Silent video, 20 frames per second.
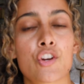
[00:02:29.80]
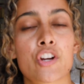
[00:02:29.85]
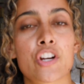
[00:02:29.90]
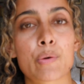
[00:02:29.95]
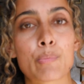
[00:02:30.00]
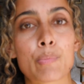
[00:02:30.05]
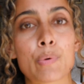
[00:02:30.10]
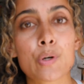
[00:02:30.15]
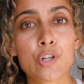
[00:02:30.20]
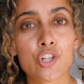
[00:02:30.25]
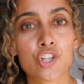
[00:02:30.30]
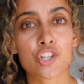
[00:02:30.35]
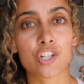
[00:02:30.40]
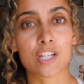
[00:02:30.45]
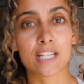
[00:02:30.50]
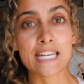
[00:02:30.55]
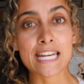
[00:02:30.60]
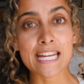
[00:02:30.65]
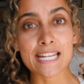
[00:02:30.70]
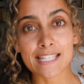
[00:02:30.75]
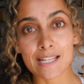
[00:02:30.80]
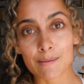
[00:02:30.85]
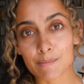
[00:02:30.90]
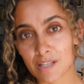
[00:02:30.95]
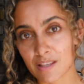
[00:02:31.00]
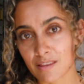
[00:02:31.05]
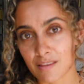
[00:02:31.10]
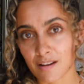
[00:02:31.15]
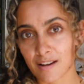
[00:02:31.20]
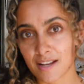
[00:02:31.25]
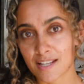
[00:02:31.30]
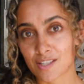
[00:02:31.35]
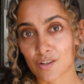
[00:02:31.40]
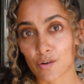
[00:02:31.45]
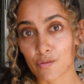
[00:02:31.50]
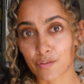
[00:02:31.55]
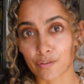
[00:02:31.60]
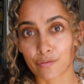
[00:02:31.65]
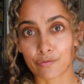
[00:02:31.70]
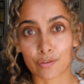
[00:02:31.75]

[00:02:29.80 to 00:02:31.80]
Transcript: you're gonna push knees, hips, and thighs off the